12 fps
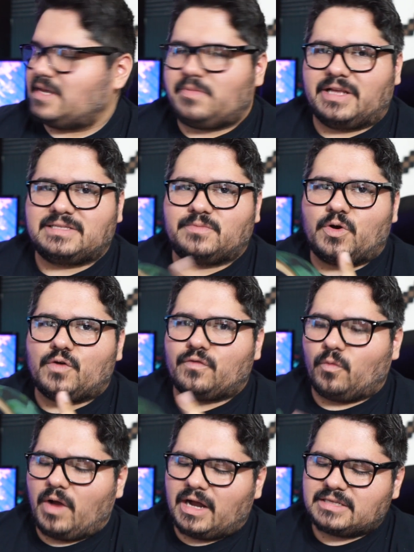I played some
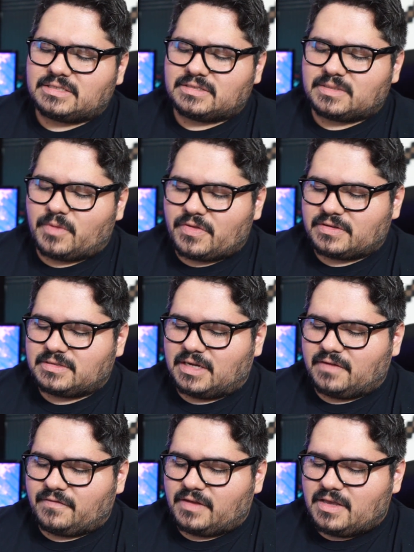Overwatch and some other
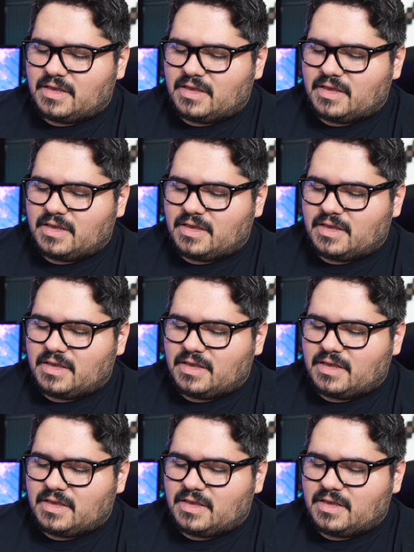stuff.